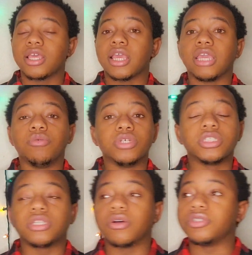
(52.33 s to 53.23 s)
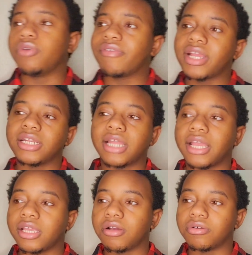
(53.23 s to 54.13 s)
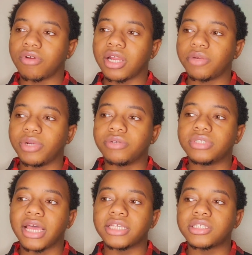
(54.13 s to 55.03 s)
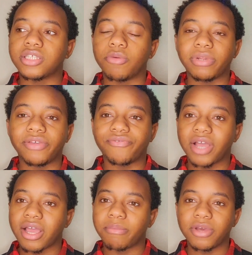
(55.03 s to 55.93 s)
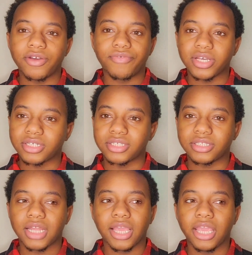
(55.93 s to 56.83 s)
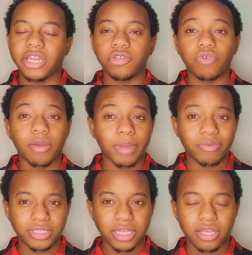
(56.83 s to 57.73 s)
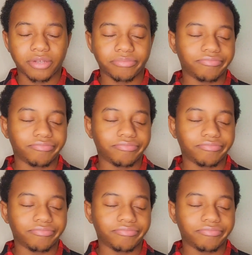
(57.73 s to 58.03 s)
it was so you ever had a night on Grindr where it was like so many fine motherfuckers like hitting you up at one time